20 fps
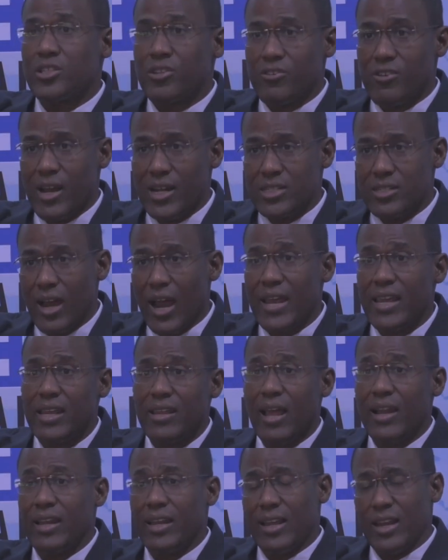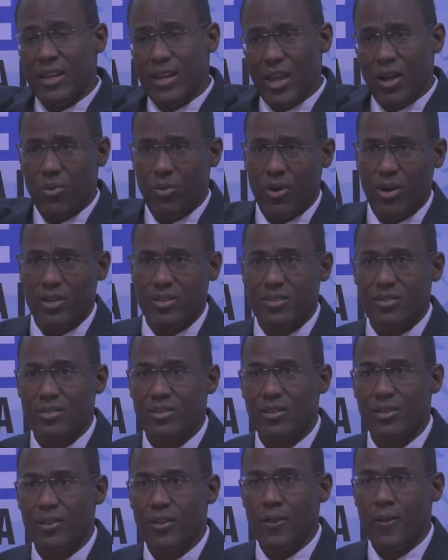Yeah. Over the long
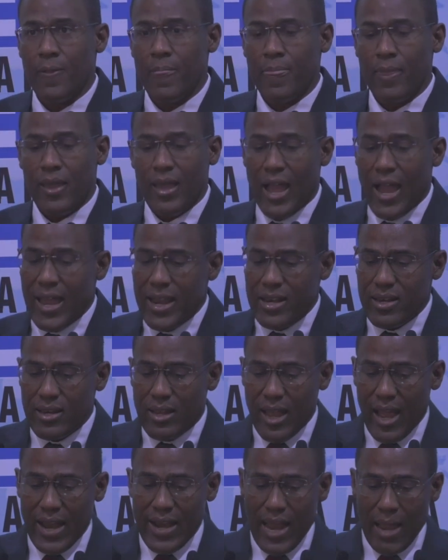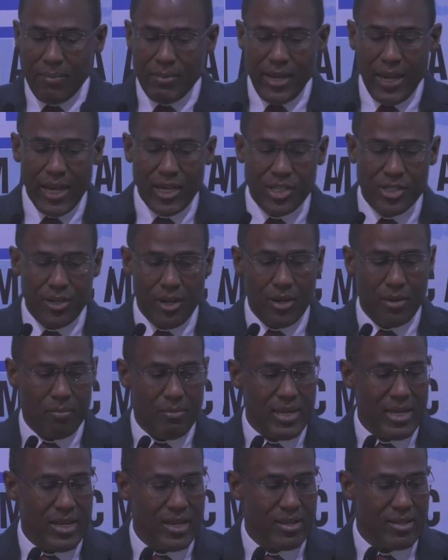term, it's going to have to be
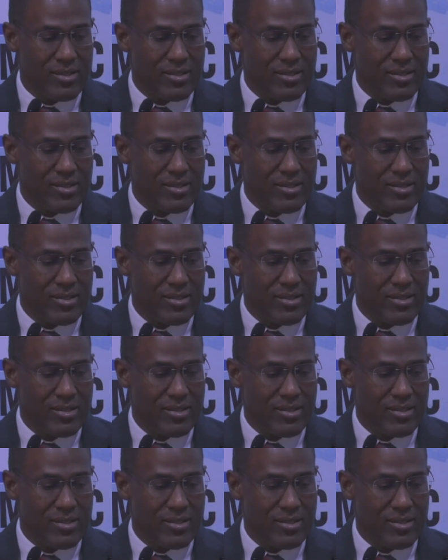education.